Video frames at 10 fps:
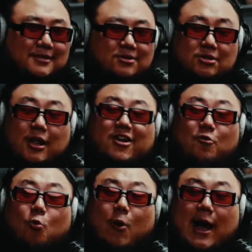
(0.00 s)
There's a lot of
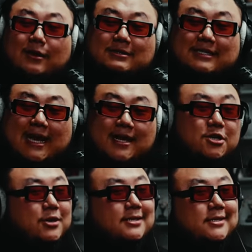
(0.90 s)
wild, zany
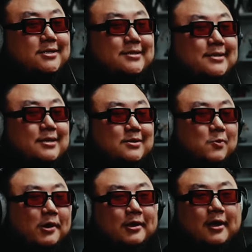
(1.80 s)
transitions in this
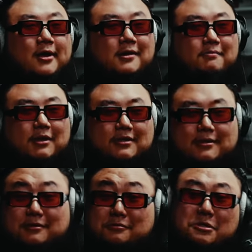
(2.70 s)
one, but
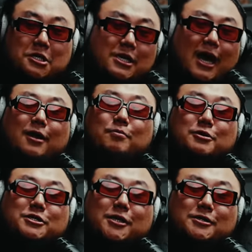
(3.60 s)
you got to
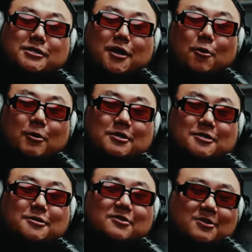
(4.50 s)
appreciate the subtle ones
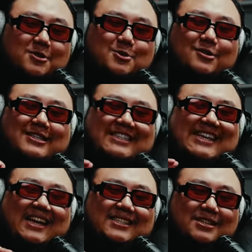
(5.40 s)
too because those are
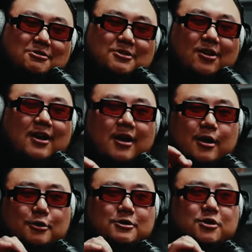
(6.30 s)
sexy those are
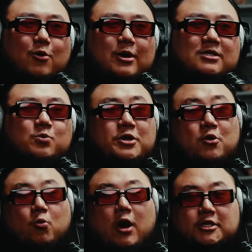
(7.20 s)
those are the ones when you're
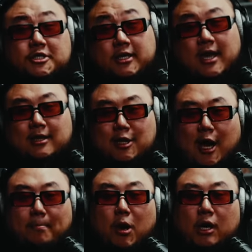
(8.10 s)
watching and
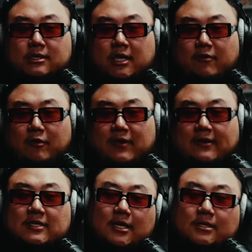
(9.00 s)
not pausing every five
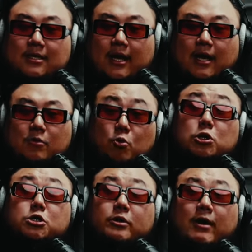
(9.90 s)
seconds like we're
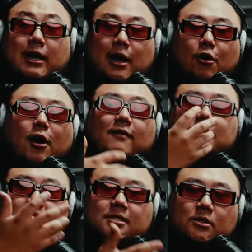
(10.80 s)
doing right now
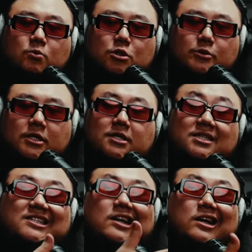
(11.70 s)
obviously we're doing it to
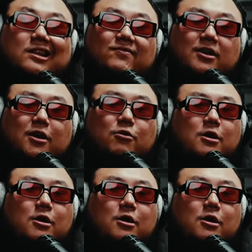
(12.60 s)
study the video